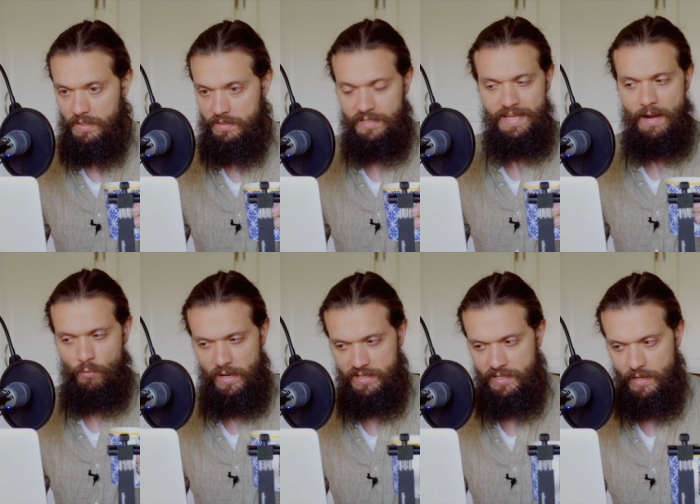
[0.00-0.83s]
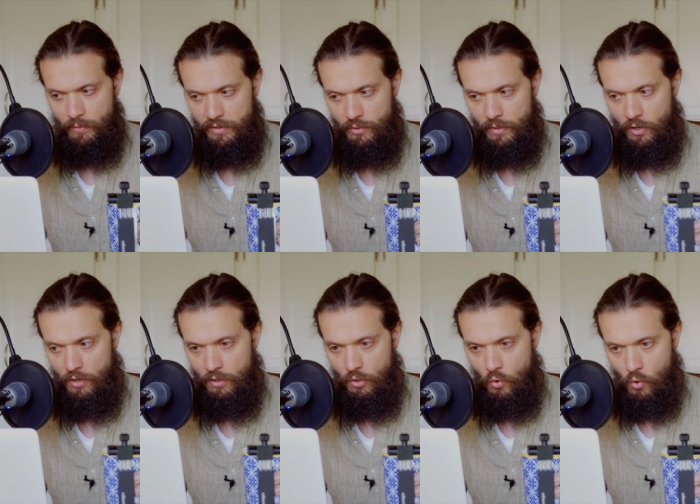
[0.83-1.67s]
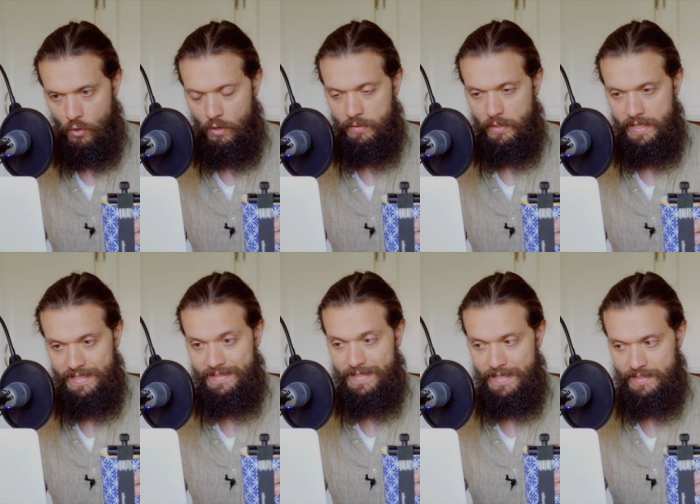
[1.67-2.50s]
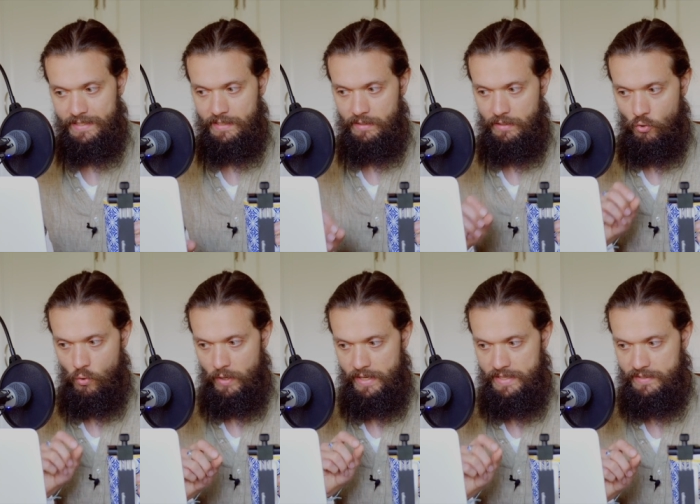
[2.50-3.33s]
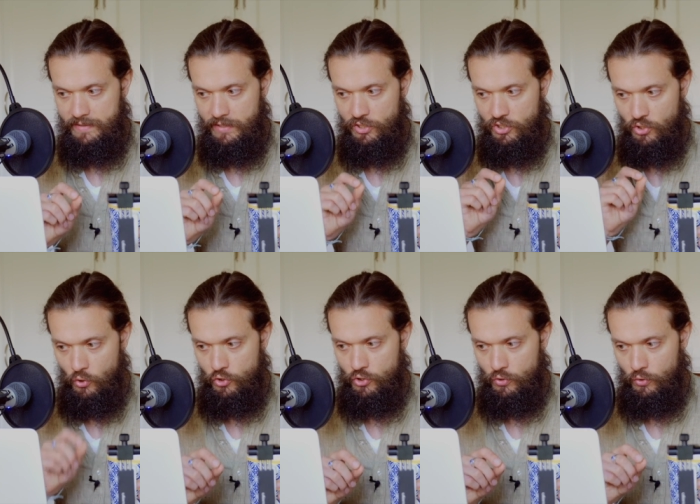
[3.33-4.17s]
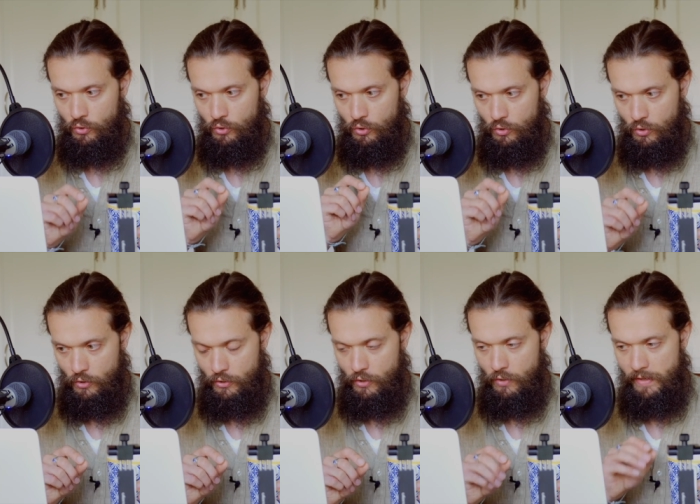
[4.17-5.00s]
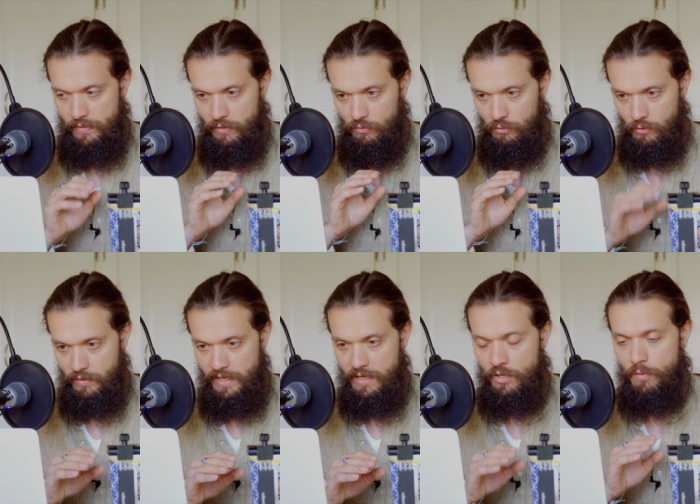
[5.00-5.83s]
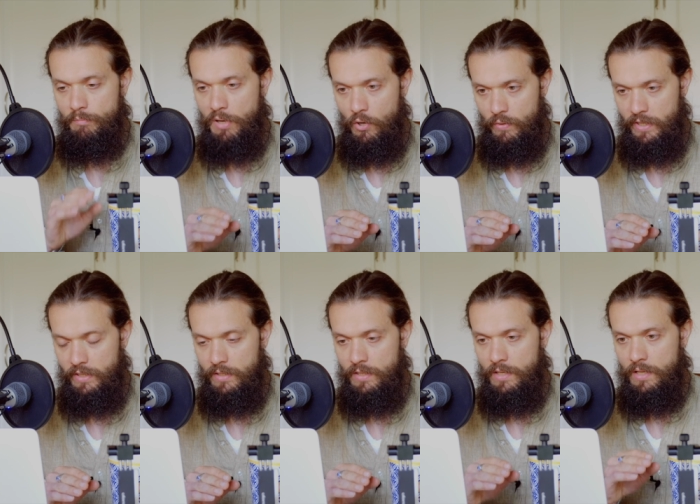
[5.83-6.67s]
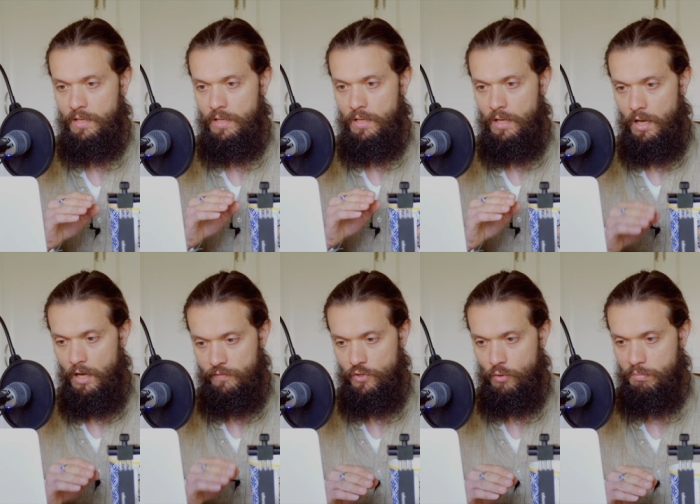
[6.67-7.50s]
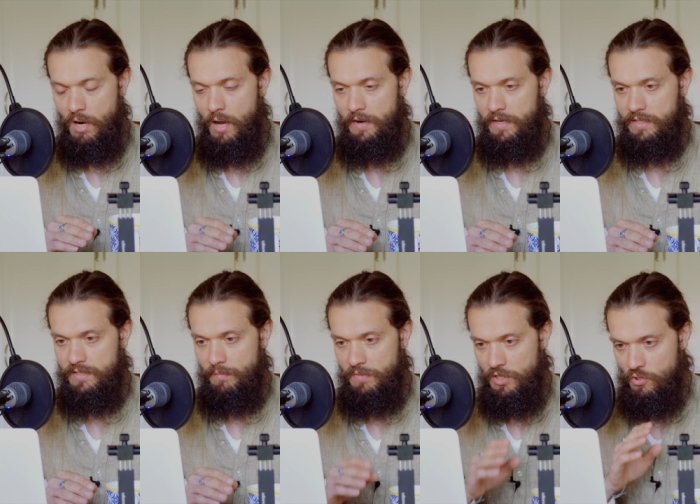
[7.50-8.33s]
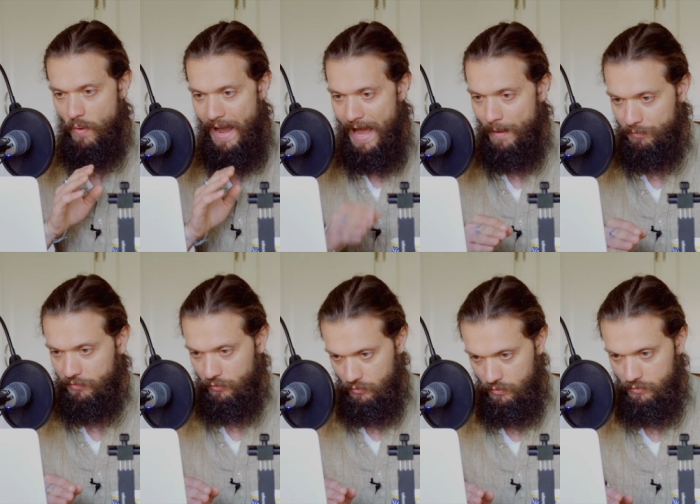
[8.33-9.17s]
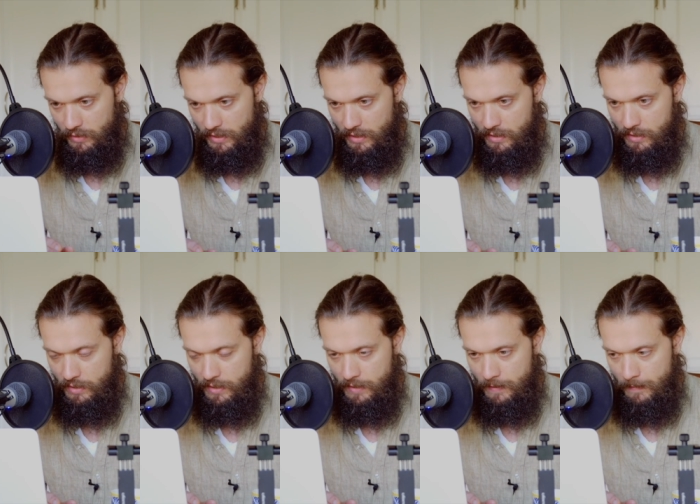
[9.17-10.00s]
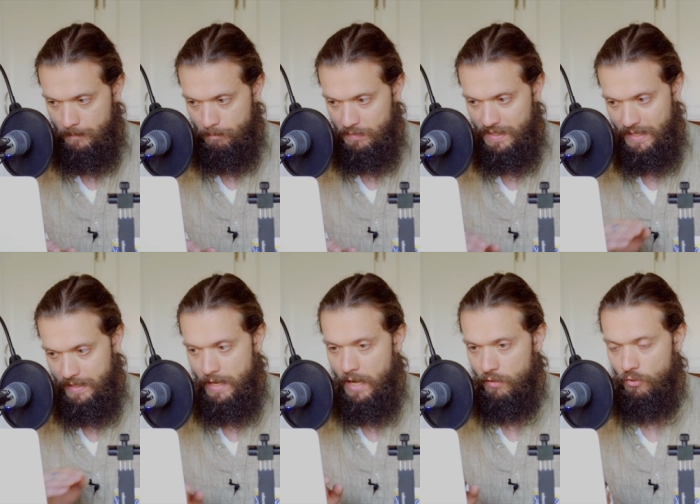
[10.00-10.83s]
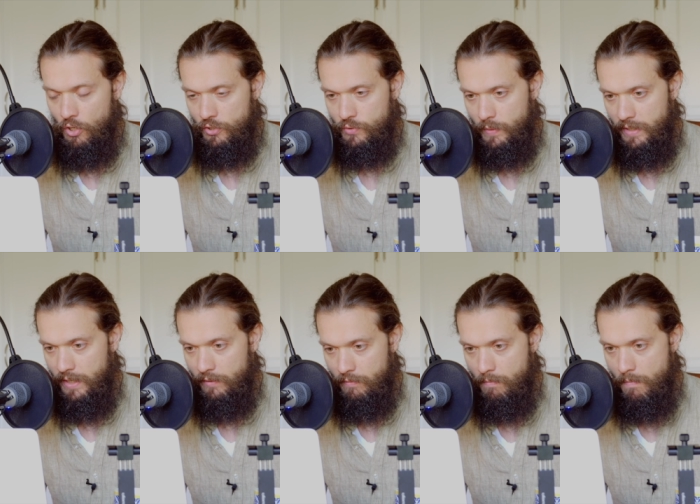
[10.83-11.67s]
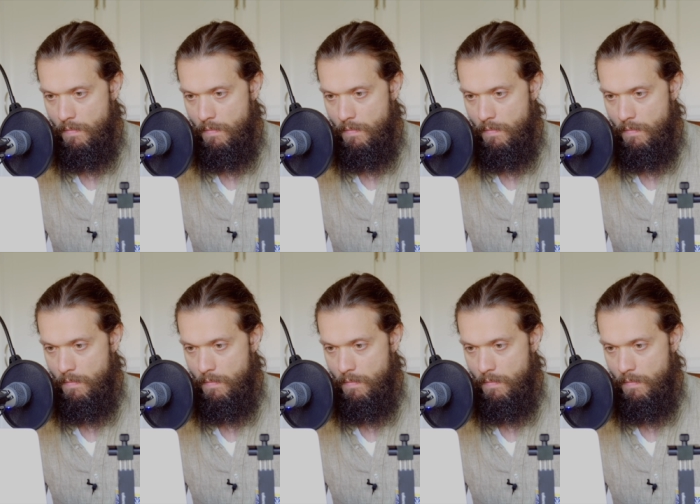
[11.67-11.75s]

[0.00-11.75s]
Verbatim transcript: does that resonate with you at all or is this or is the social learner and the learning component of your product something you absolutely cannot launch without